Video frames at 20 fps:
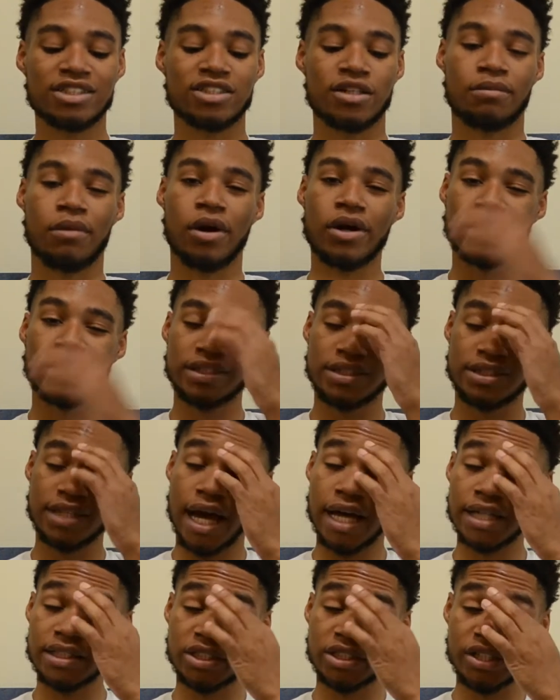Marcus
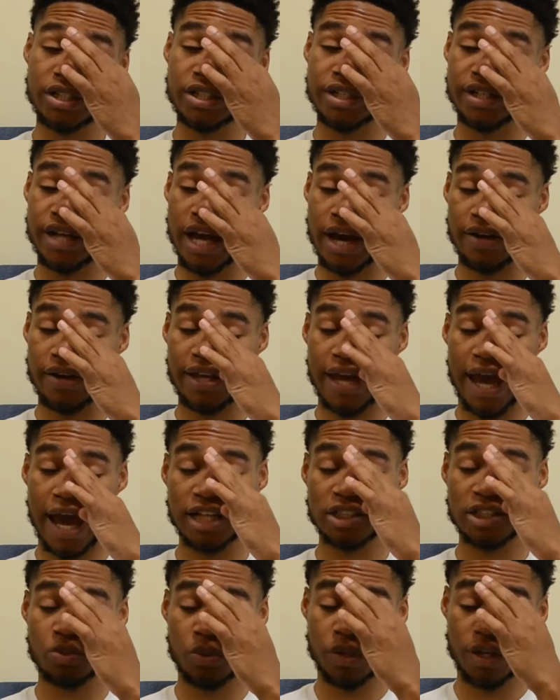Sasser, now he
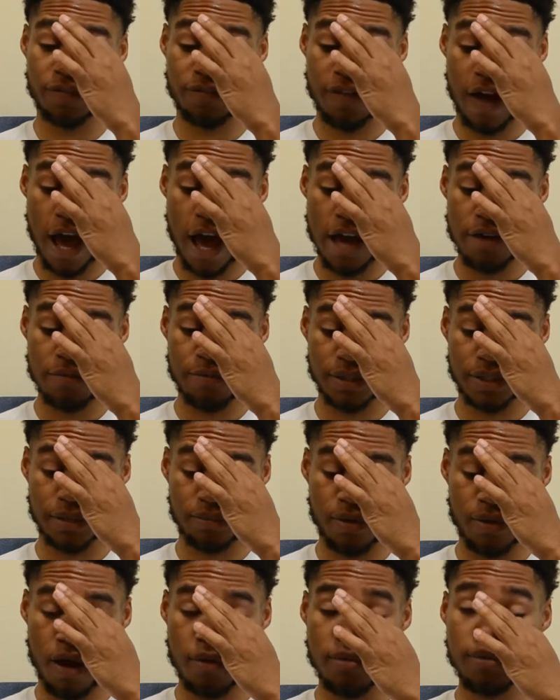had 25, but the
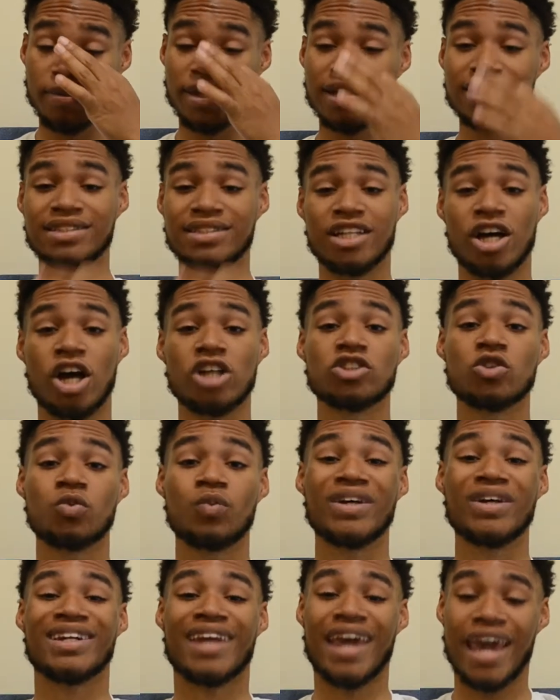problem is he also
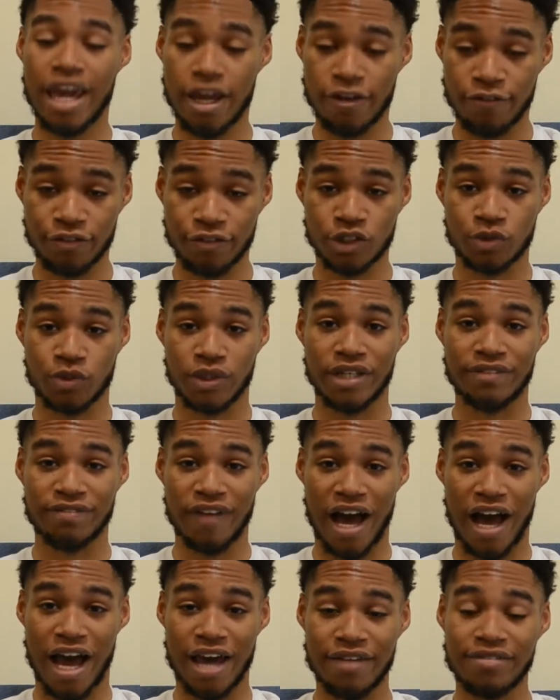went 8 for
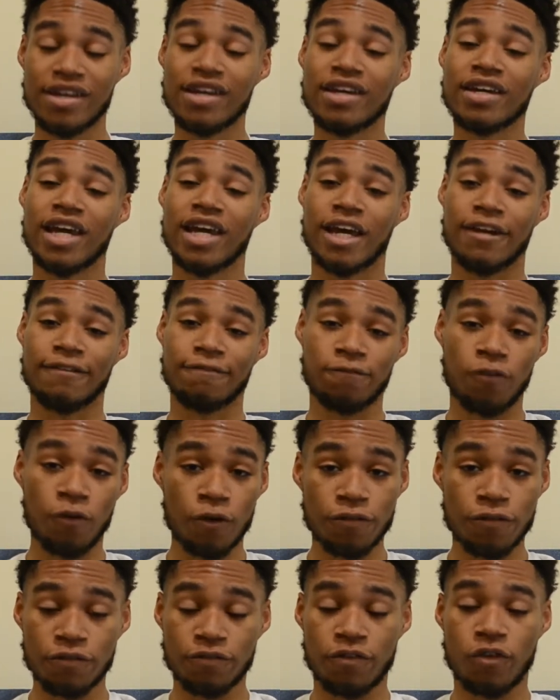25 and 4
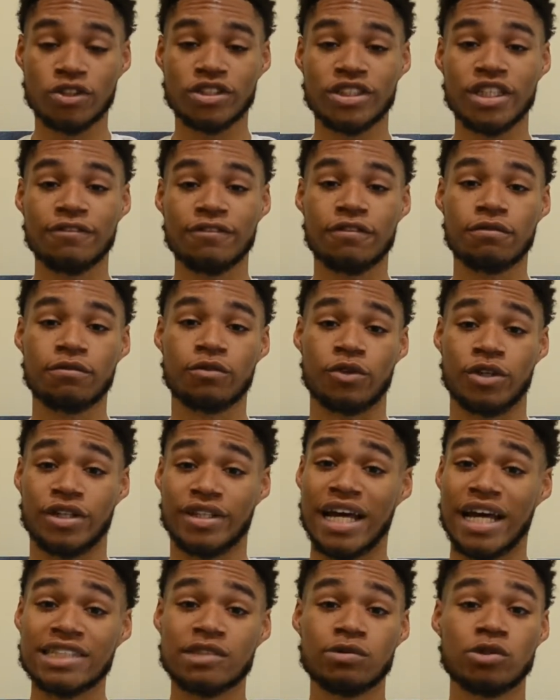from 14 from 3.
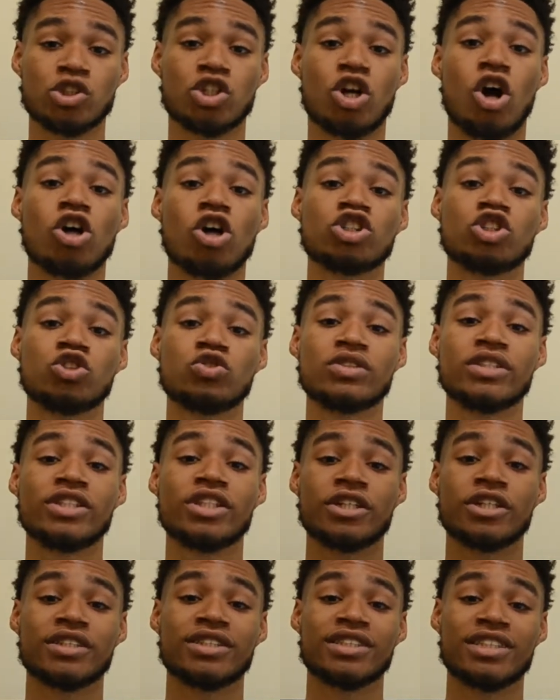That's what you call shooting
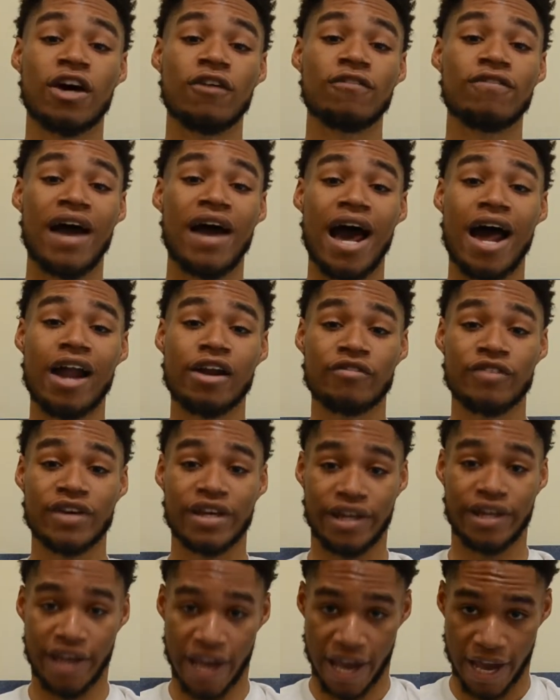yourself out of a
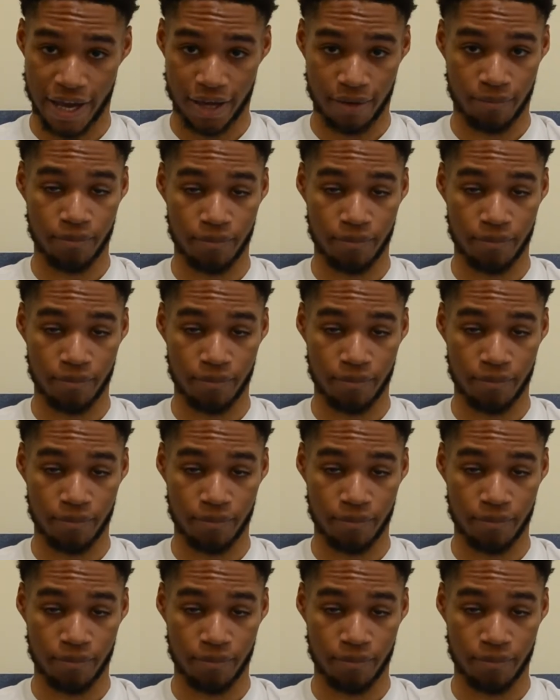game.